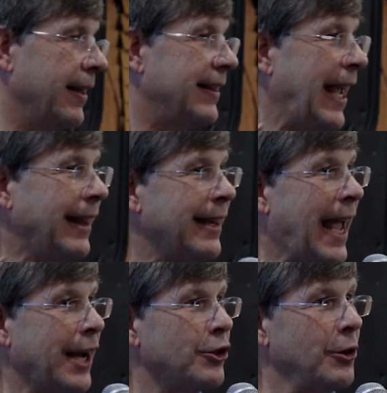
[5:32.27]
Take the
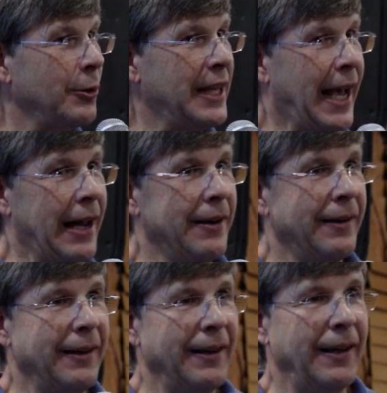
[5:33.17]
national debt.
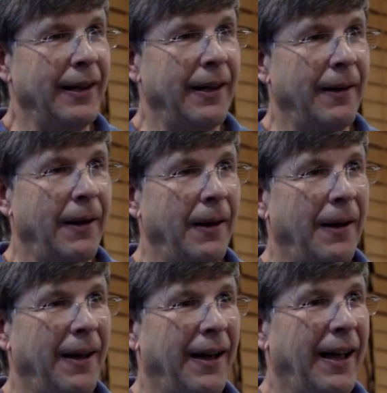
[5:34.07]

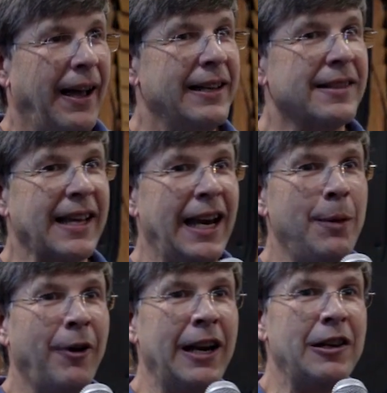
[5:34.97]
Does
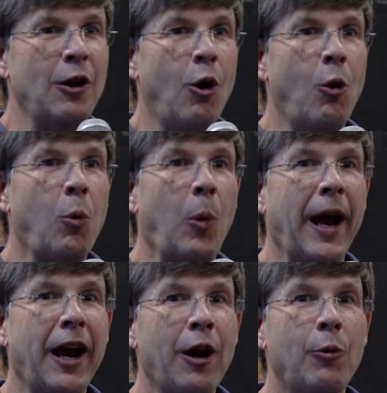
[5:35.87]
anybody know
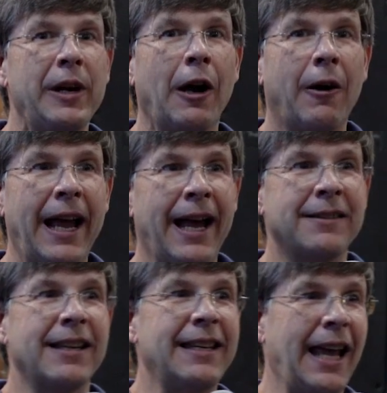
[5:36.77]
where we are
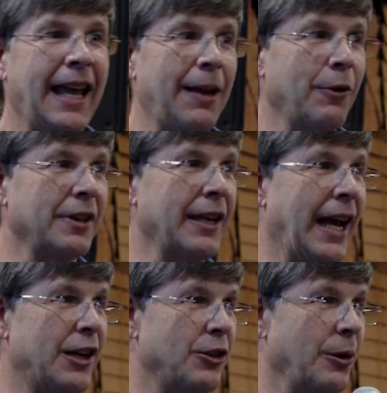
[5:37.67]
at today with the
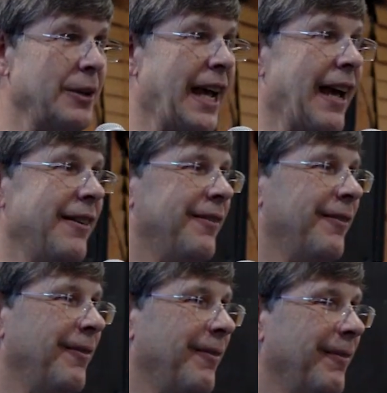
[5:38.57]
national debt?
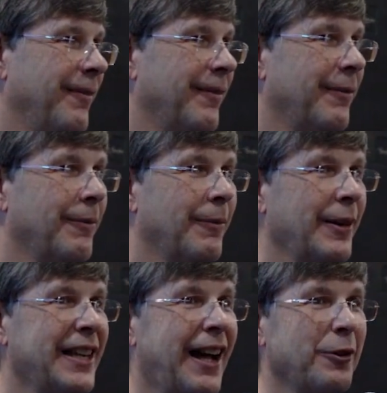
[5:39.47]

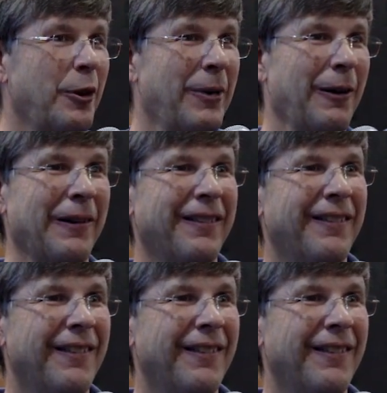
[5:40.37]
What dollar amount?